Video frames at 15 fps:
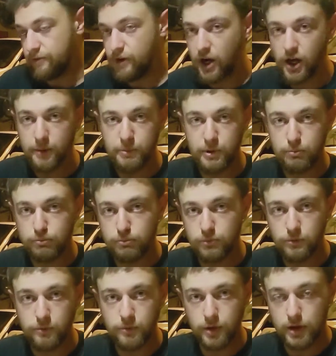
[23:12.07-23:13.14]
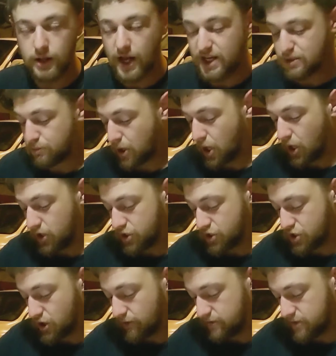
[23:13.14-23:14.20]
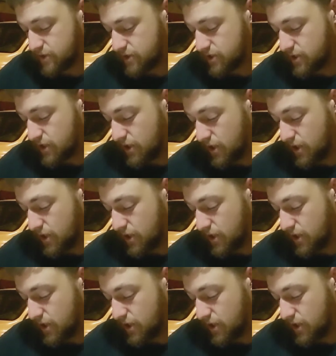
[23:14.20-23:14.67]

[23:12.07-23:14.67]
fuck up your nice polished surfaces.